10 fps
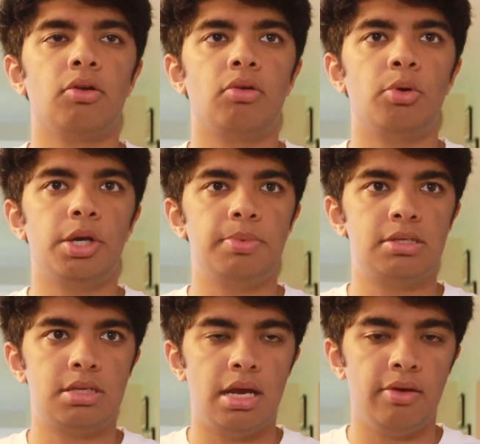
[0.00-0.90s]
you're going to be
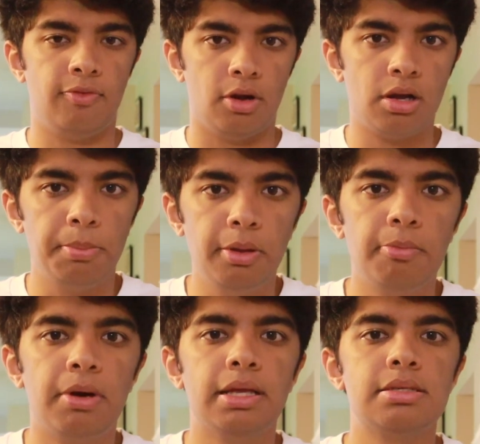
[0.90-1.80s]
staying for a couple of
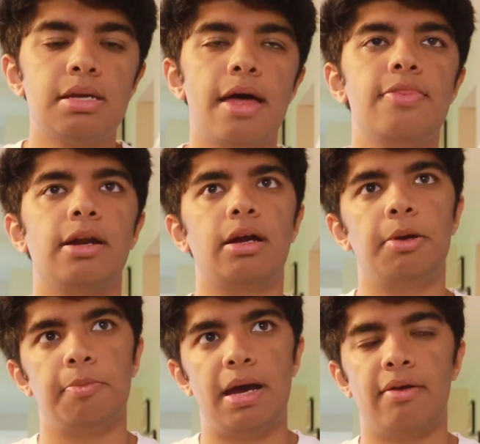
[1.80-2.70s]
months and then
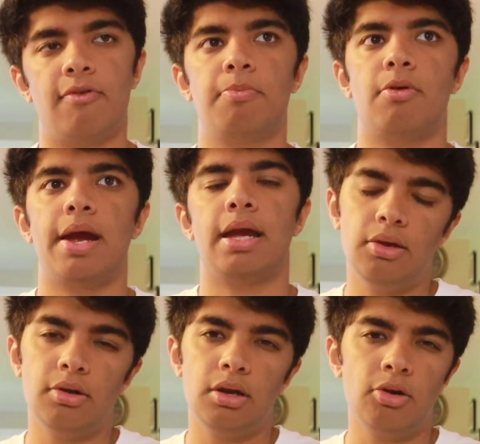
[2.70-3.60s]
coming back for break.
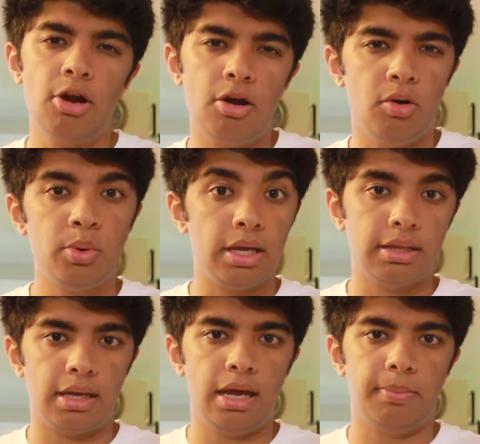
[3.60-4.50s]
You're not owning
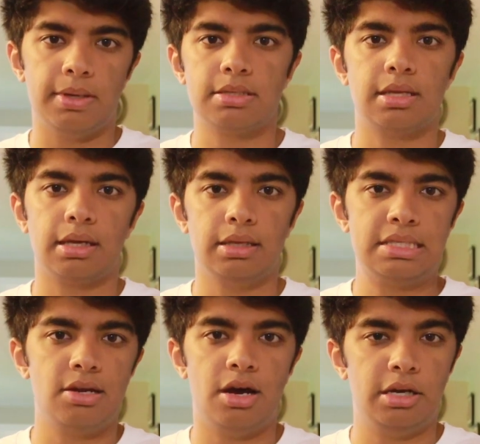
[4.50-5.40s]
the campus, like
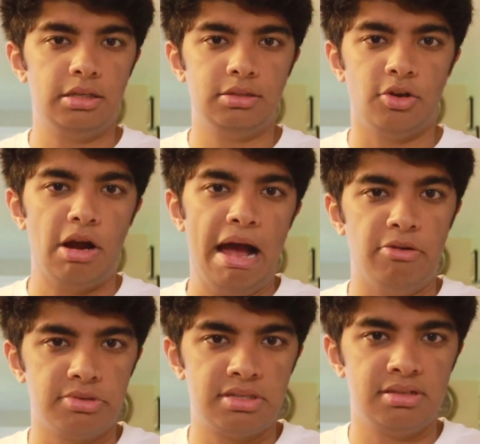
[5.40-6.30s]
it's not your
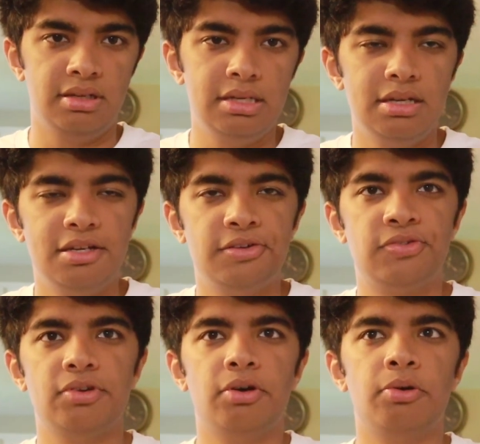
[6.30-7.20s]
house.
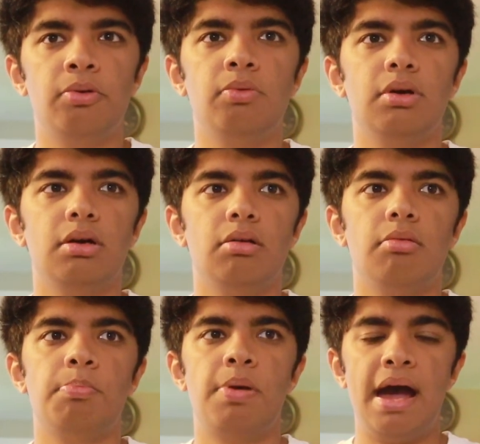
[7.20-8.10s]
So
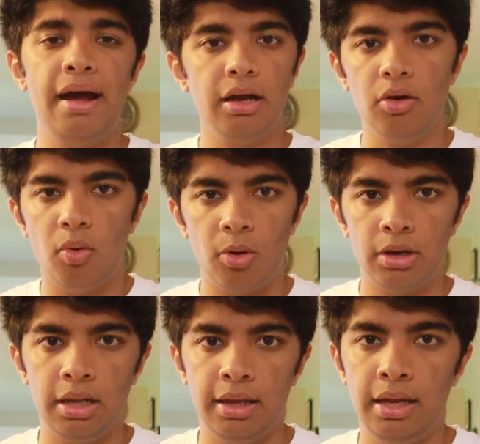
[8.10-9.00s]
pack
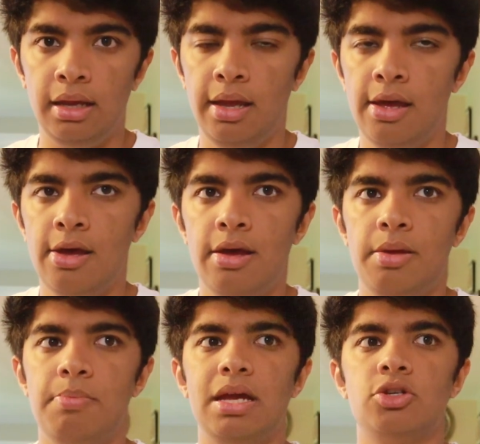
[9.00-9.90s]
accordingly.
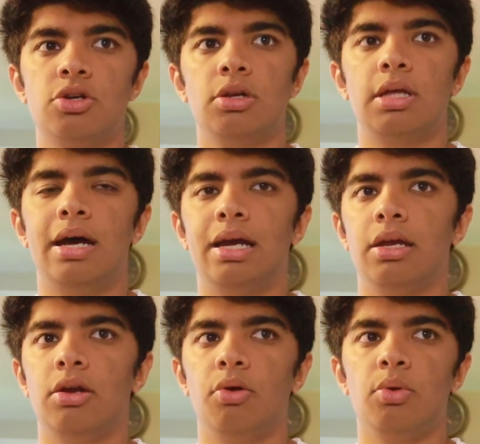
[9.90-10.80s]
Make sure
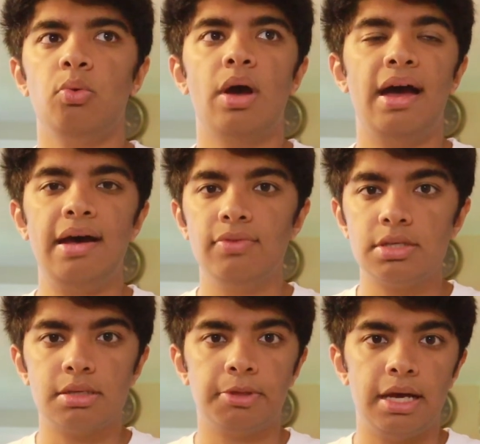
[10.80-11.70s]
that, you know, you have the
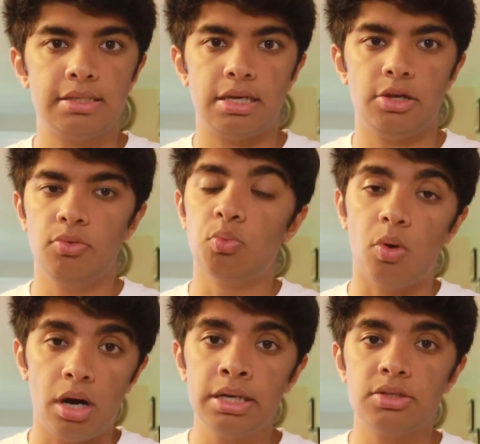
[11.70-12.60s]
supplies that you
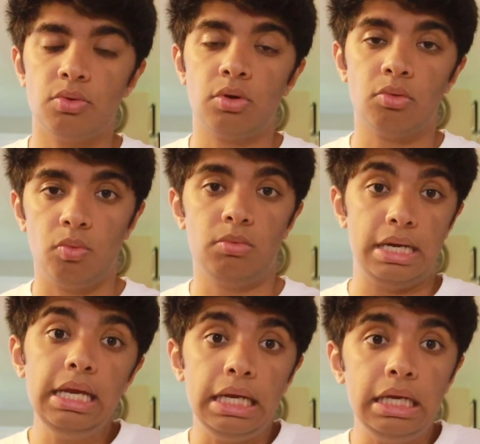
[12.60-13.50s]
want or
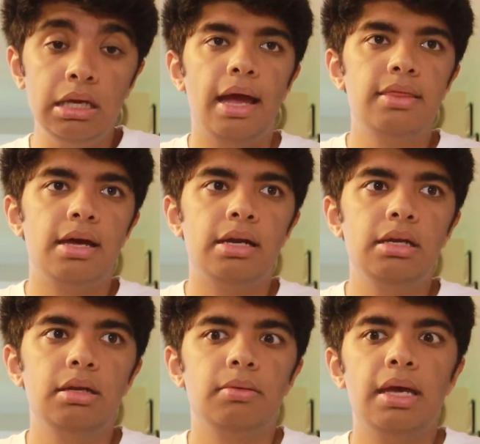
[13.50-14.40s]
need, and
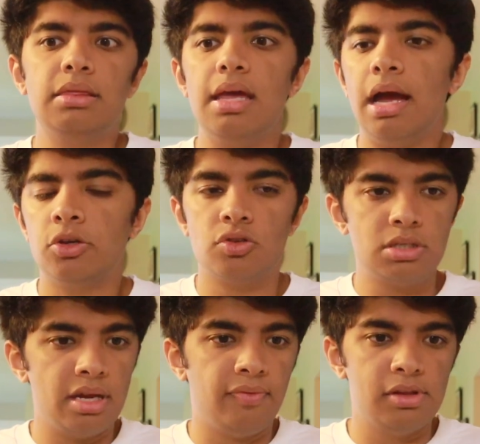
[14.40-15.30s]
then get the extra
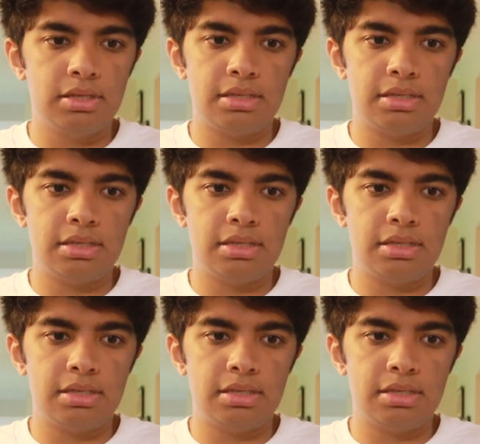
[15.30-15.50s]
stuff on the